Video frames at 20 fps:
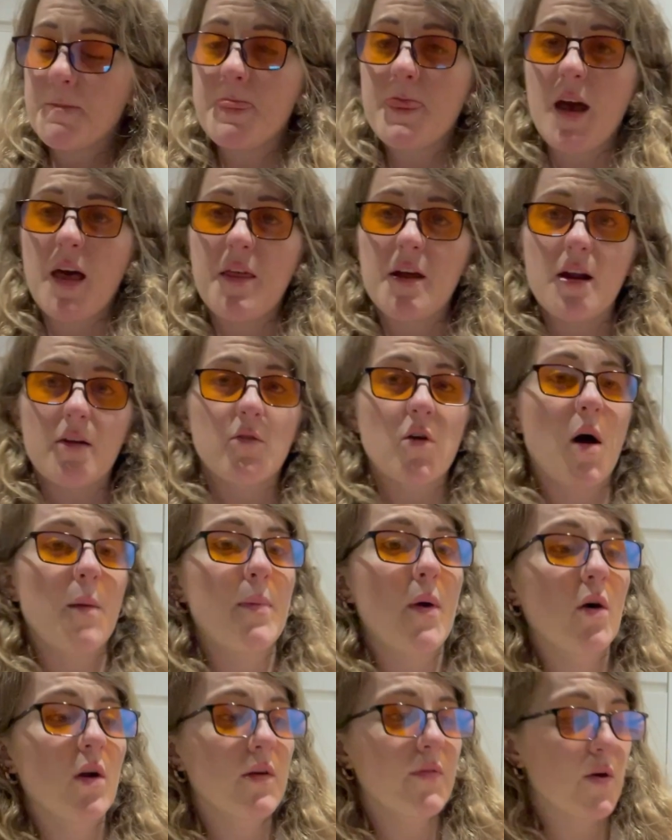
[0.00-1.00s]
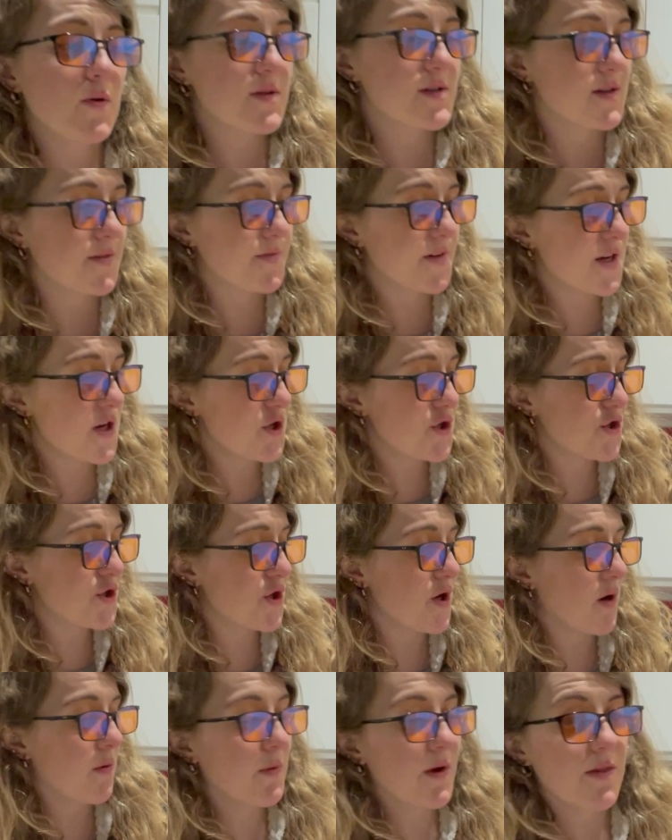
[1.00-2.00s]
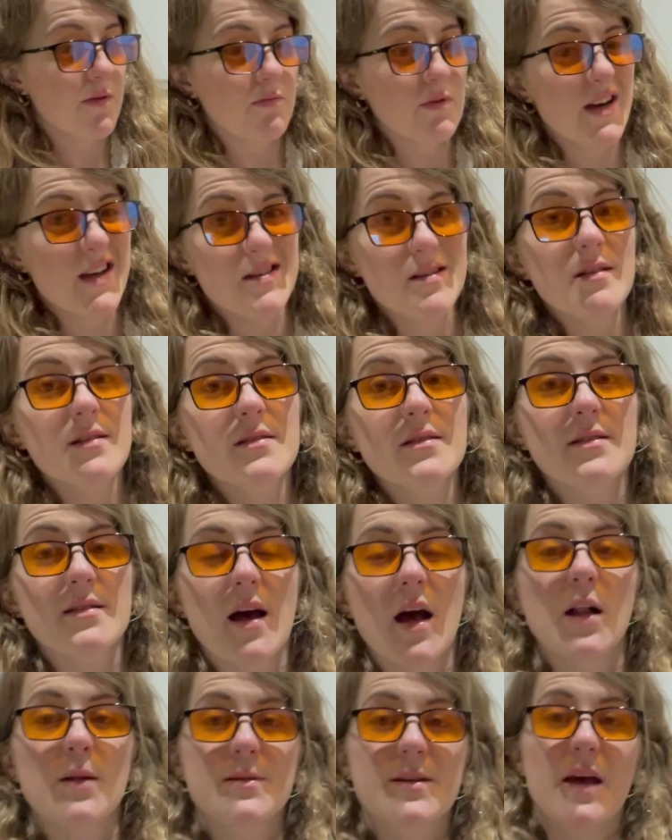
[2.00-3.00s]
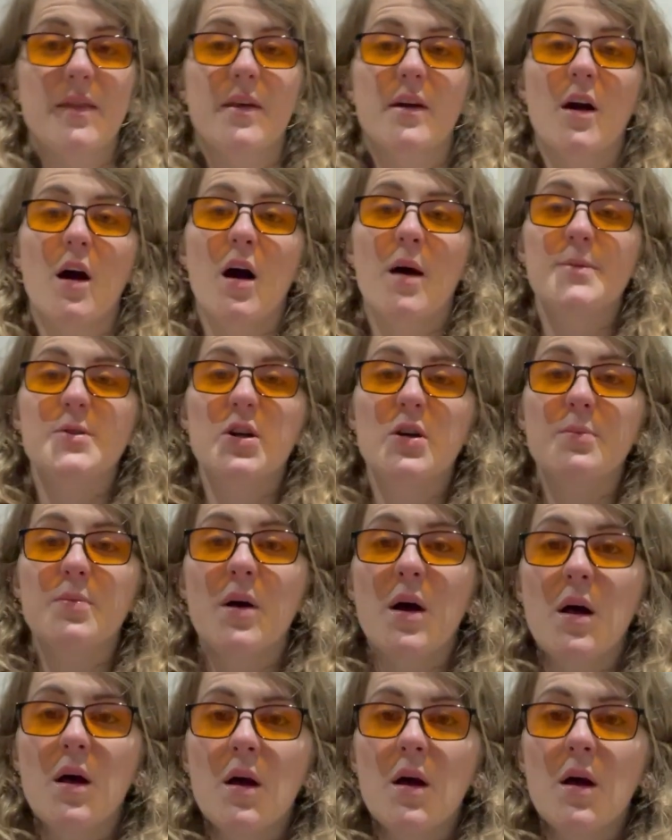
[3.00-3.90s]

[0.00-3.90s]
And then I've got a bowl of oats to finish with raisins, because that helps get the carbs up.